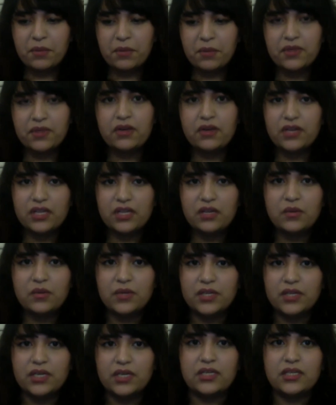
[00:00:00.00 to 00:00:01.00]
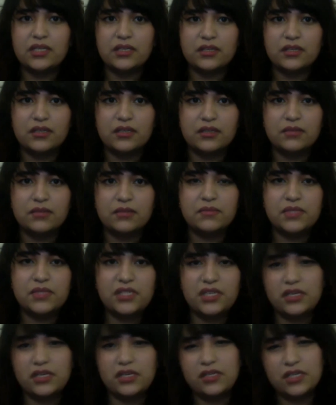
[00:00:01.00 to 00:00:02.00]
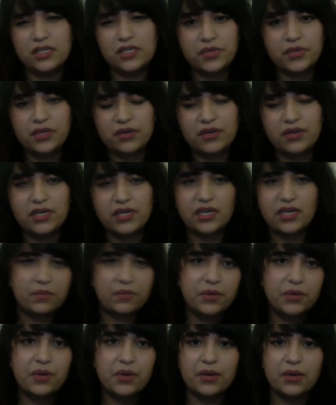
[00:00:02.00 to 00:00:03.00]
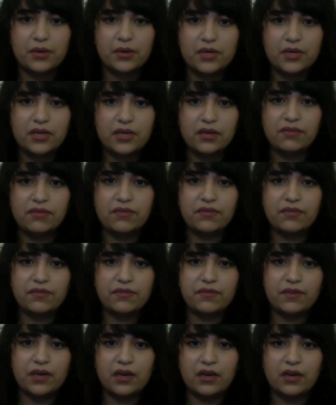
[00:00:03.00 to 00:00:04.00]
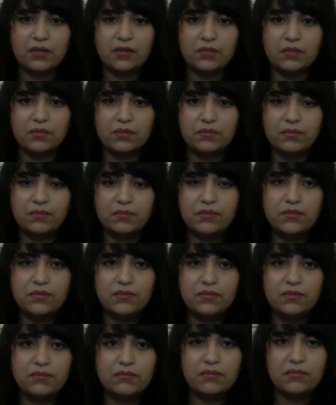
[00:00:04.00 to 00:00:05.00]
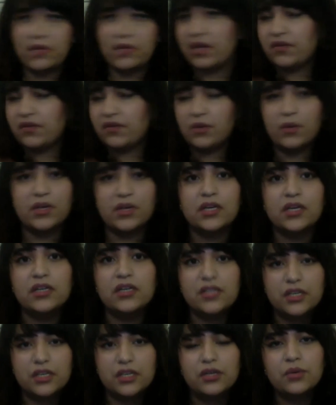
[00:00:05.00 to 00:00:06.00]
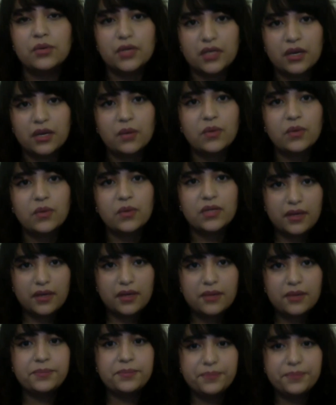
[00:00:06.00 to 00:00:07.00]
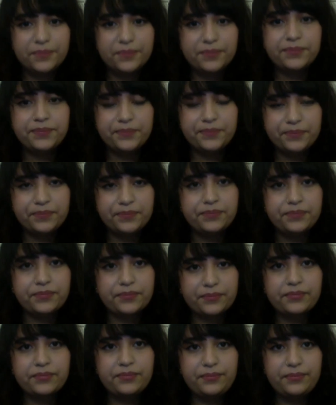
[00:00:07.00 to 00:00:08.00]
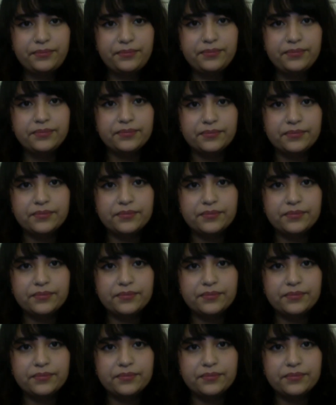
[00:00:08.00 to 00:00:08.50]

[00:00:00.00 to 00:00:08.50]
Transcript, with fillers: people are really willing to stay in touch with you and help you out if um, if you want to continue working with it. Yeah,